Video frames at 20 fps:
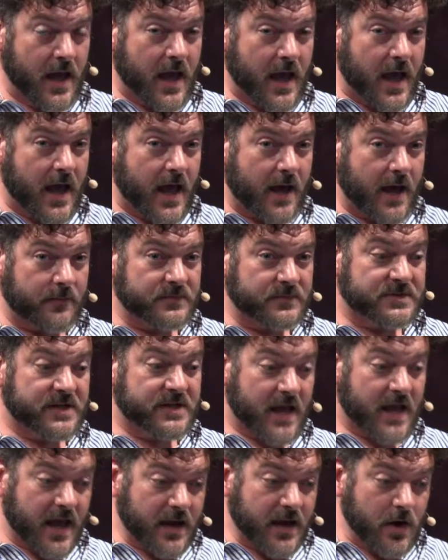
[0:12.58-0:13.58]
And
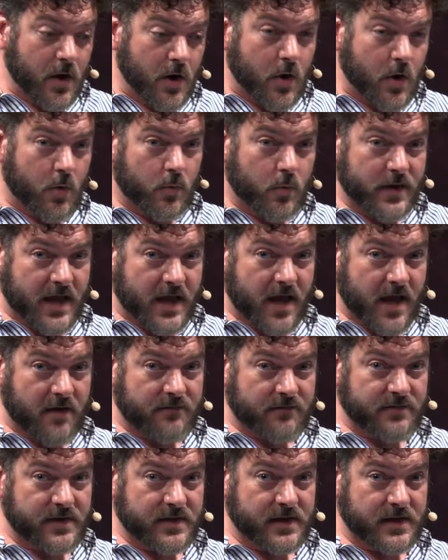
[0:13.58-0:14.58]
today, we
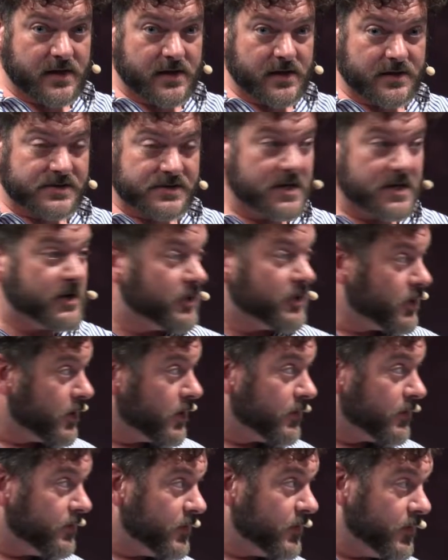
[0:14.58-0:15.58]
have the
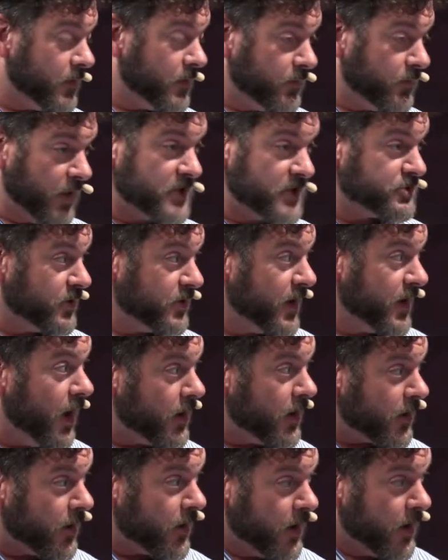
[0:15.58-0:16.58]
singular pleasure and honor